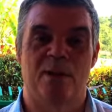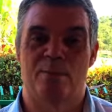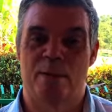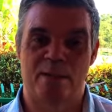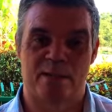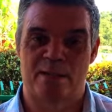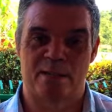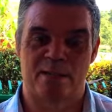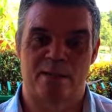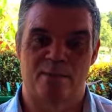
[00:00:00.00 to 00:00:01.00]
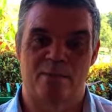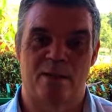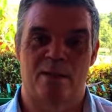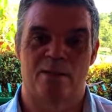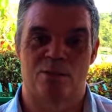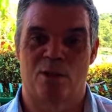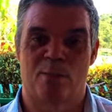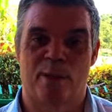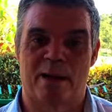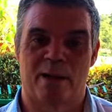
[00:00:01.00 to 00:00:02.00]
The basic system,
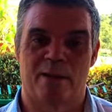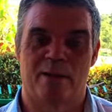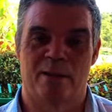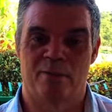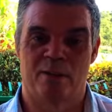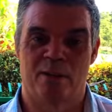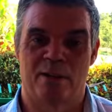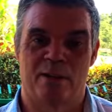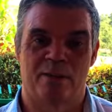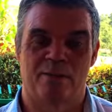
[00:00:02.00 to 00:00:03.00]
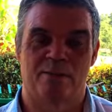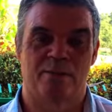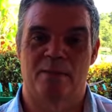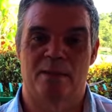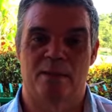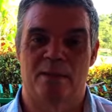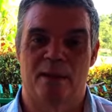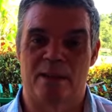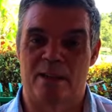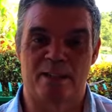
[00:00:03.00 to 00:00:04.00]
solar panel, inverter,
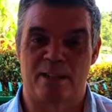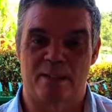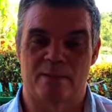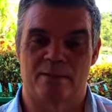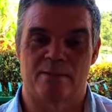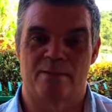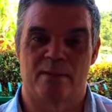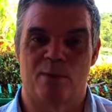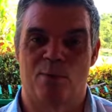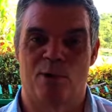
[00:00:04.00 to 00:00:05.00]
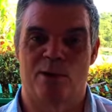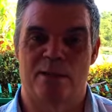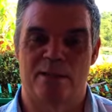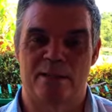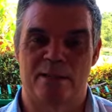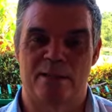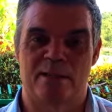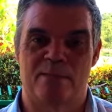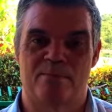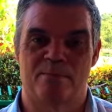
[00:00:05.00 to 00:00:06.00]
and that's it. Plug it into the
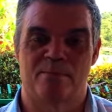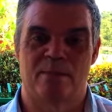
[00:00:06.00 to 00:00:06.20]
system